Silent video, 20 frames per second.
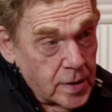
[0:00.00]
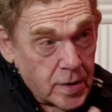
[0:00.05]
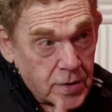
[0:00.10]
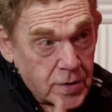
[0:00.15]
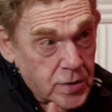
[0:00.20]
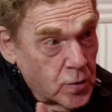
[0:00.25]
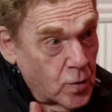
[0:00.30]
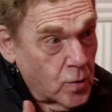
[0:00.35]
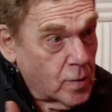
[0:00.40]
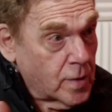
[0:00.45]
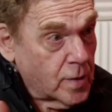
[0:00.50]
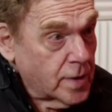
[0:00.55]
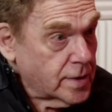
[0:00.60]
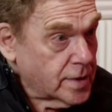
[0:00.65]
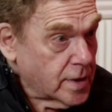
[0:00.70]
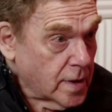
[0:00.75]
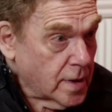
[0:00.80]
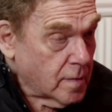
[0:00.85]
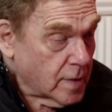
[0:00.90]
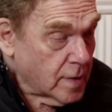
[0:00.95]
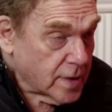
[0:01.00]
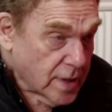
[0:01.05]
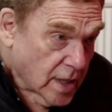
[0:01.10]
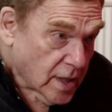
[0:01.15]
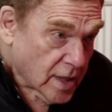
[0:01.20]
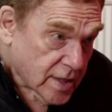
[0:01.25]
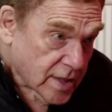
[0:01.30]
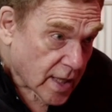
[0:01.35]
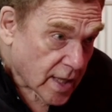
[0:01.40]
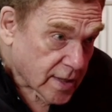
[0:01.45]
you'd talk with an
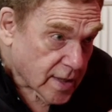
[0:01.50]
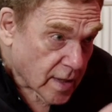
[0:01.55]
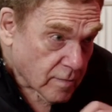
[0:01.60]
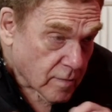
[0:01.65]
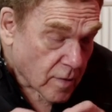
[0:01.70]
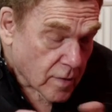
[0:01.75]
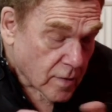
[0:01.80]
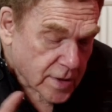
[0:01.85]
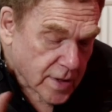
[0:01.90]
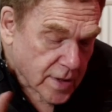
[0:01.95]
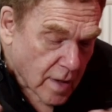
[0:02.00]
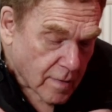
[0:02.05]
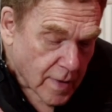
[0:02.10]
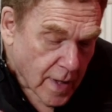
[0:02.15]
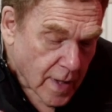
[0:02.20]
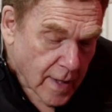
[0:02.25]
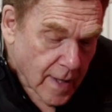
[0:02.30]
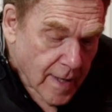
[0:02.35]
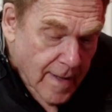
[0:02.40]
English accent. Mm-hmm.